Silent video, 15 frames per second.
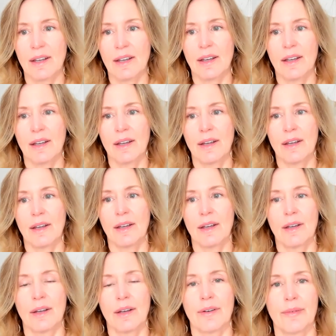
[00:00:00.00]

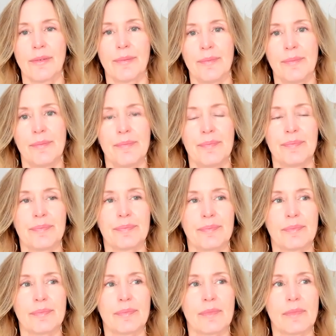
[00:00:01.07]

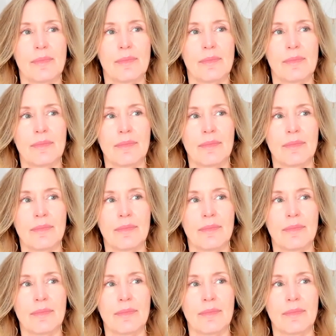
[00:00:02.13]
Nobody speaks.